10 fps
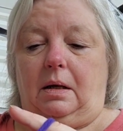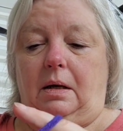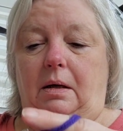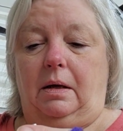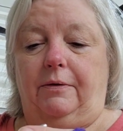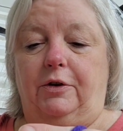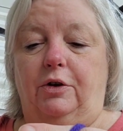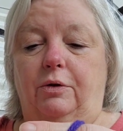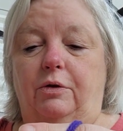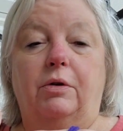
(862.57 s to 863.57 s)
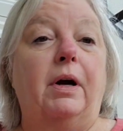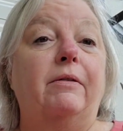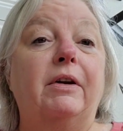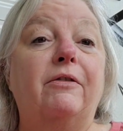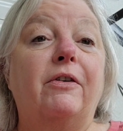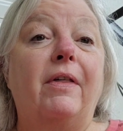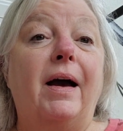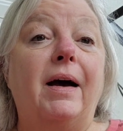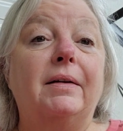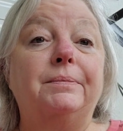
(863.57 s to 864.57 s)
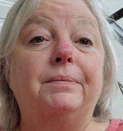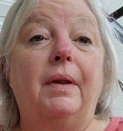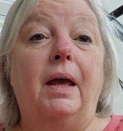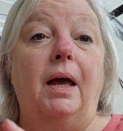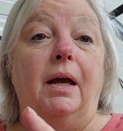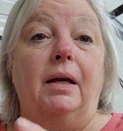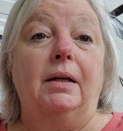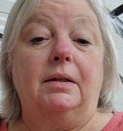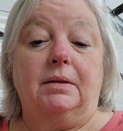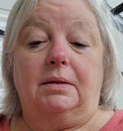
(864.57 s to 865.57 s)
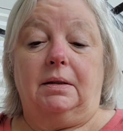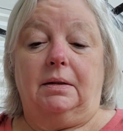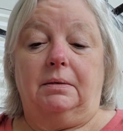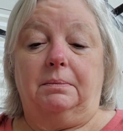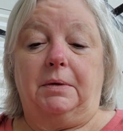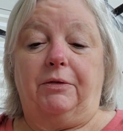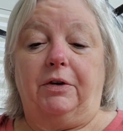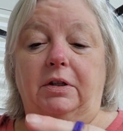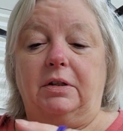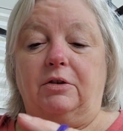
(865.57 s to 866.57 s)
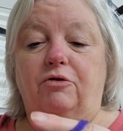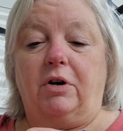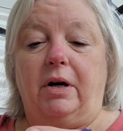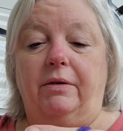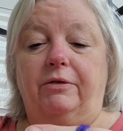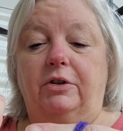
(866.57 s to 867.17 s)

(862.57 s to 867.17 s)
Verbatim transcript: I'll have to do the driving for that he does. Uh, my friend doesn't drive.